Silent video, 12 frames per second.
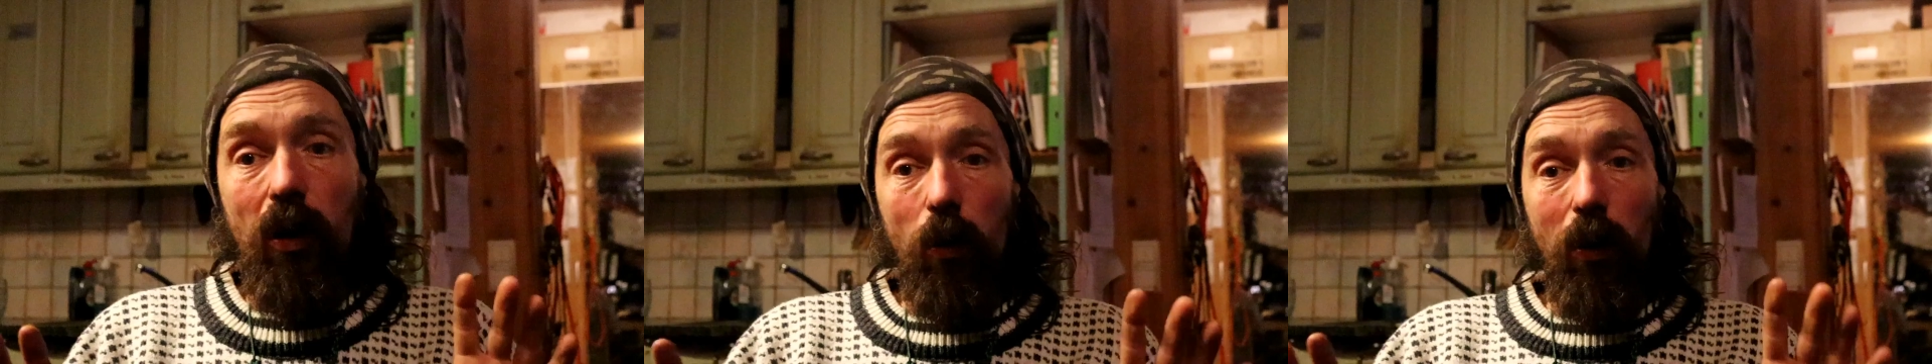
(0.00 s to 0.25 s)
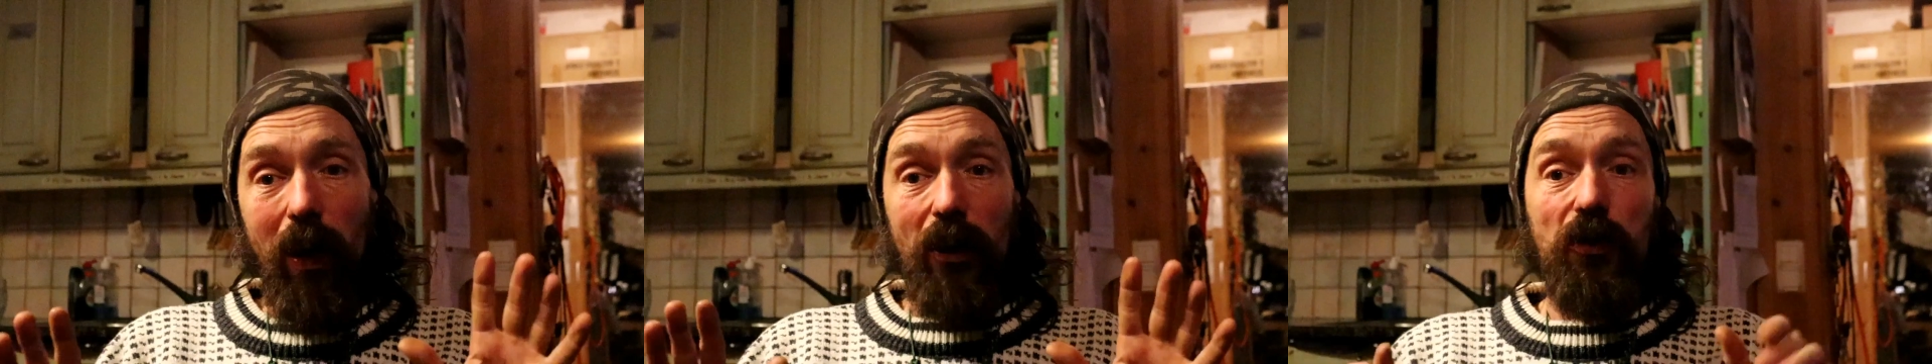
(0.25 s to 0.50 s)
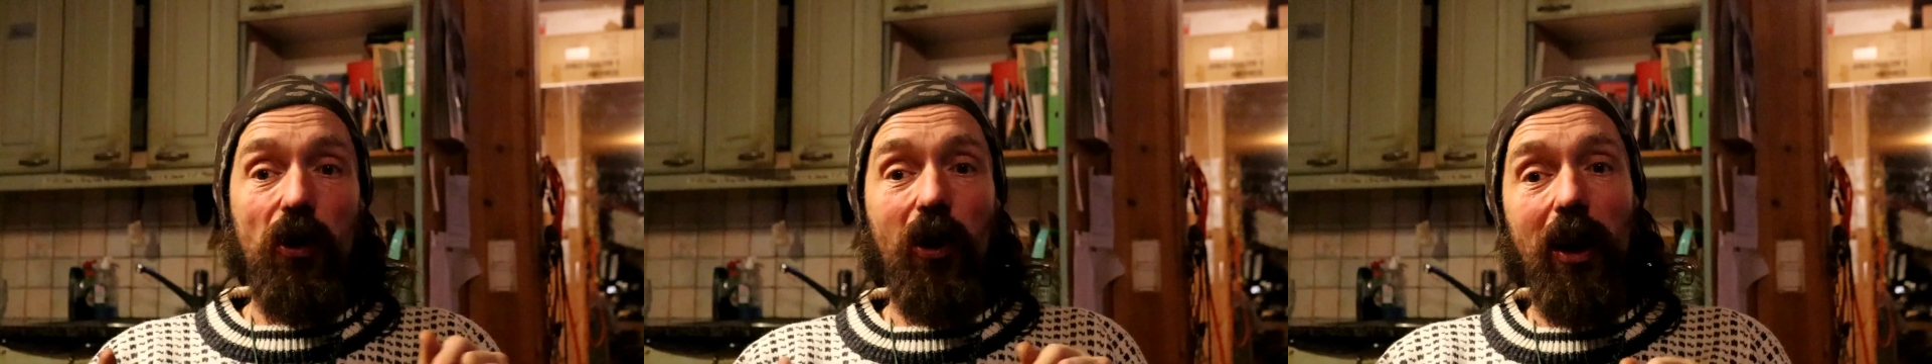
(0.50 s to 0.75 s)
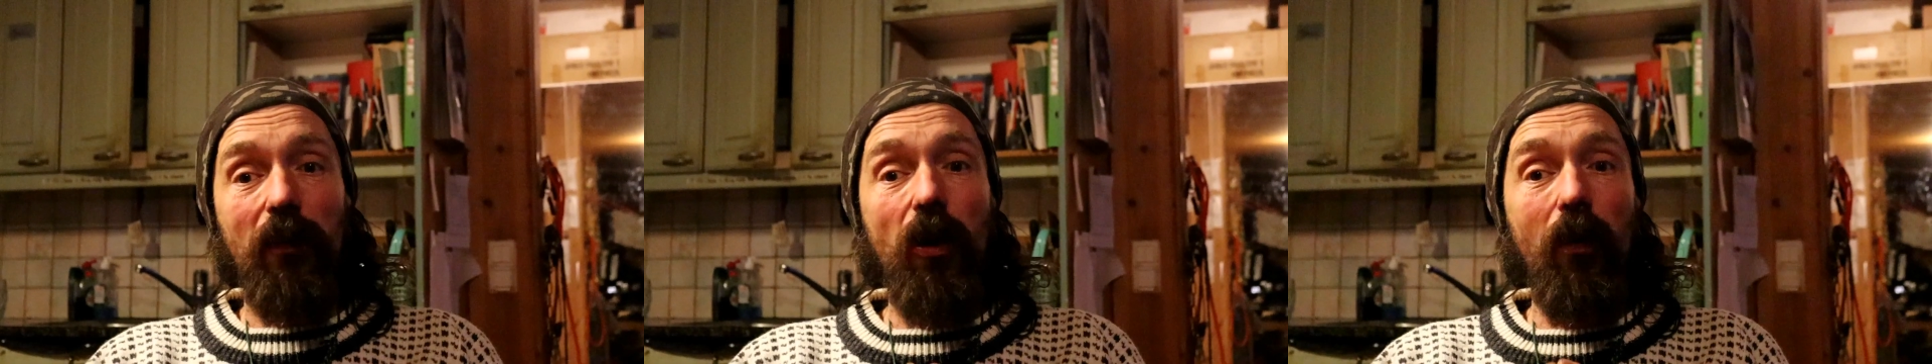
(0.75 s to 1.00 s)
Well, that's
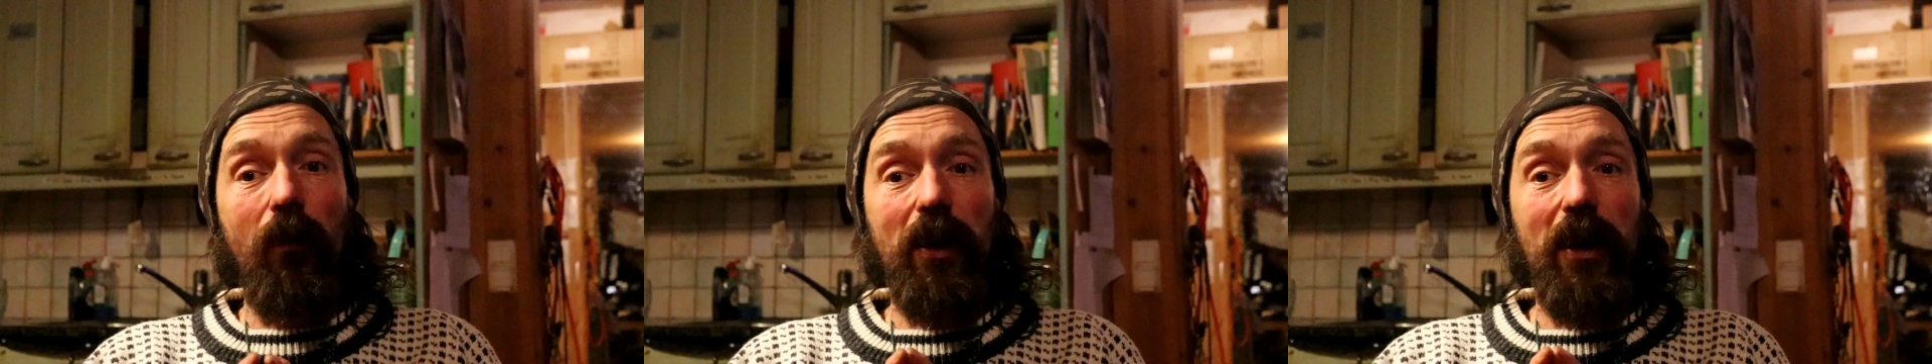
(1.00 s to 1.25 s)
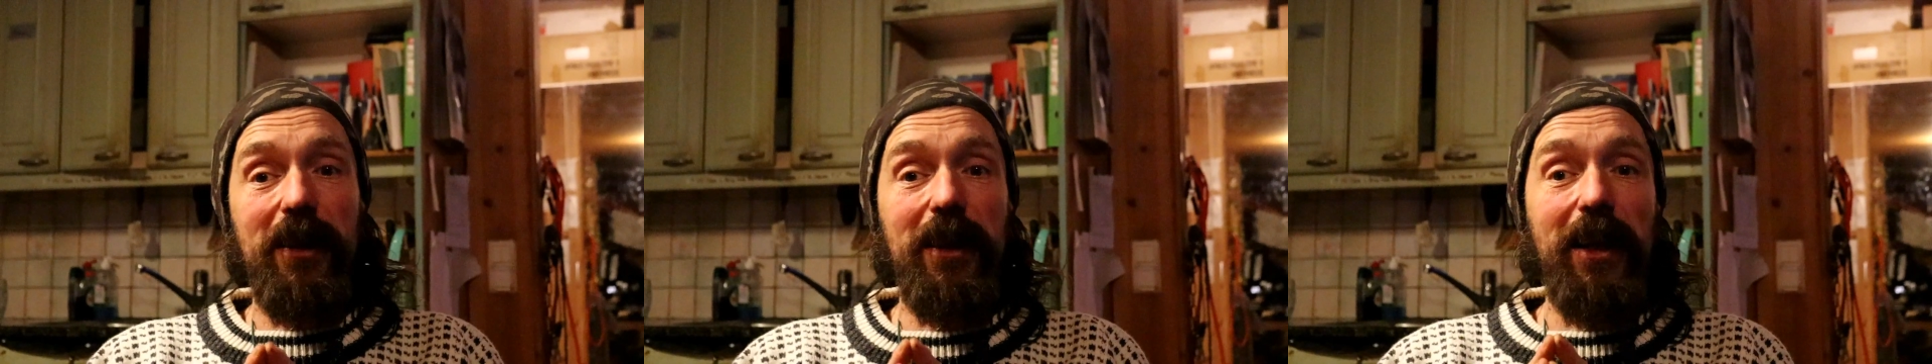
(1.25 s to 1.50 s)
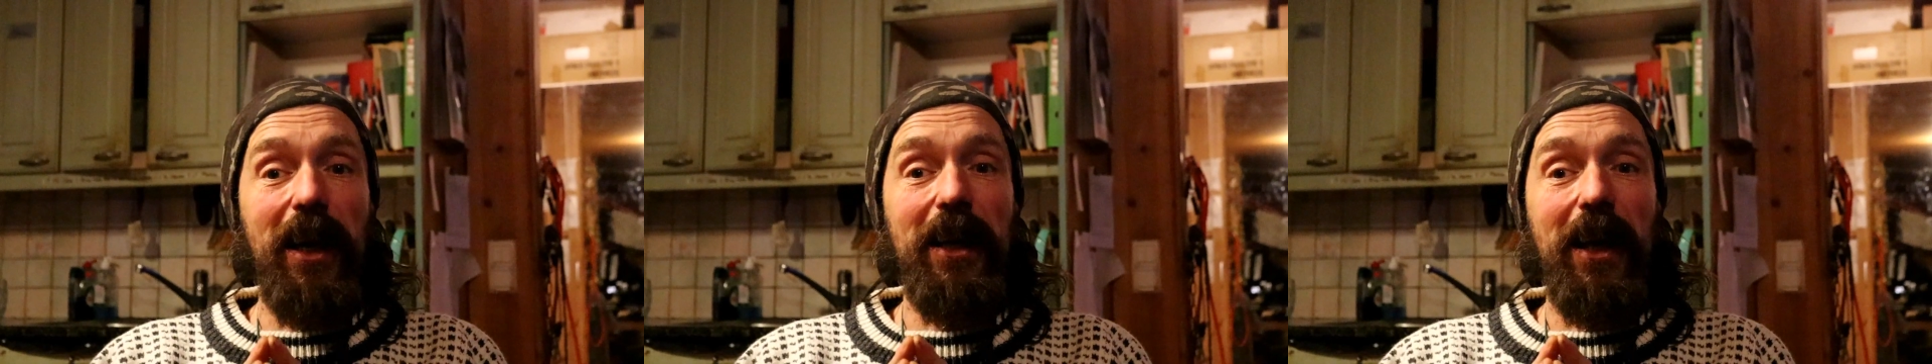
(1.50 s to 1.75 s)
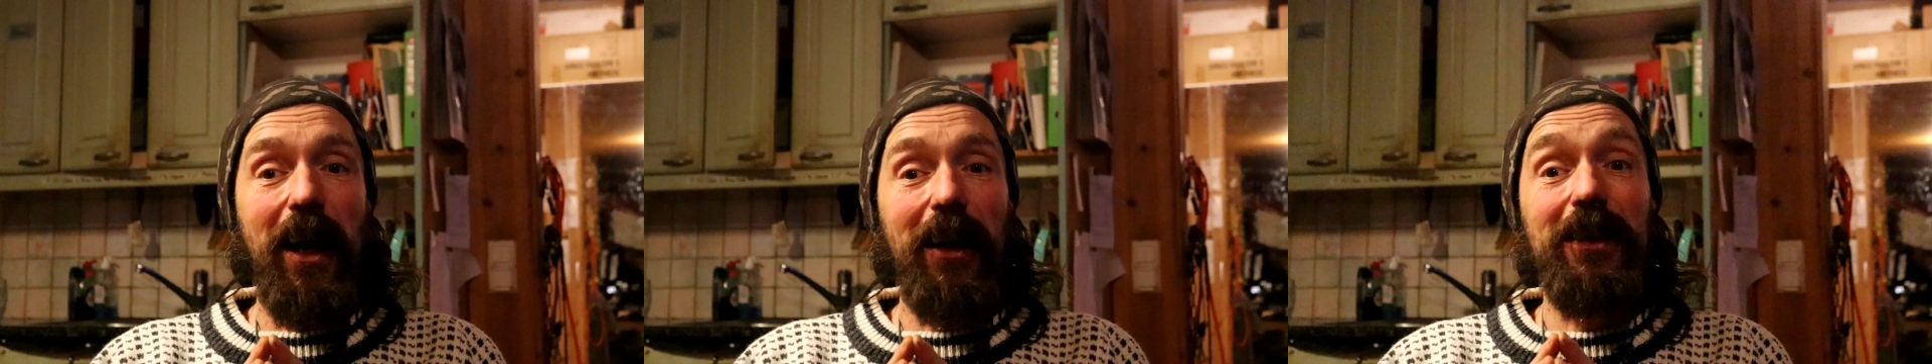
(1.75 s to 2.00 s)
all I've got for you today,
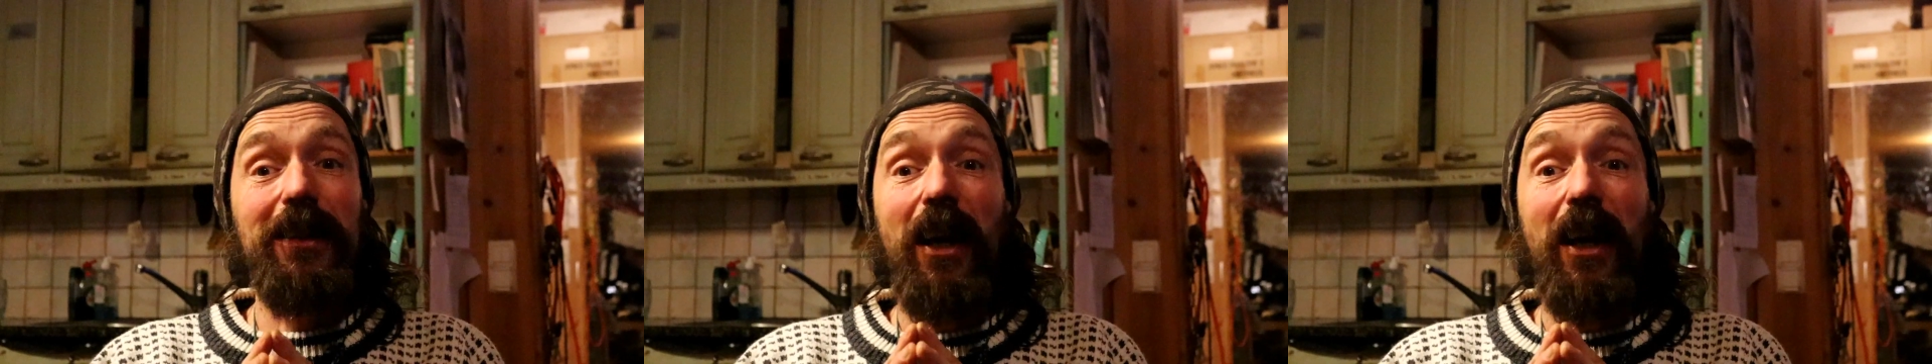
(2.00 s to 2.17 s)
guys.